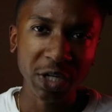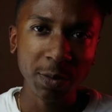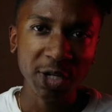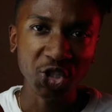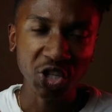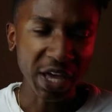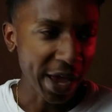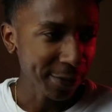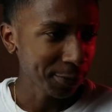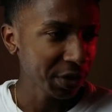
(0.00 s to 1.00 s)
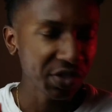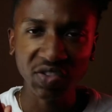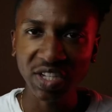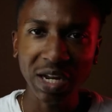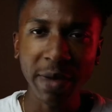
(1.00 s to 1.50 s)
much every
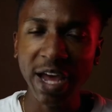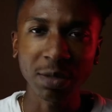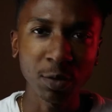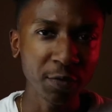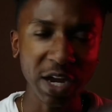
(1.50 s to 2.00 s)
cinematic movie,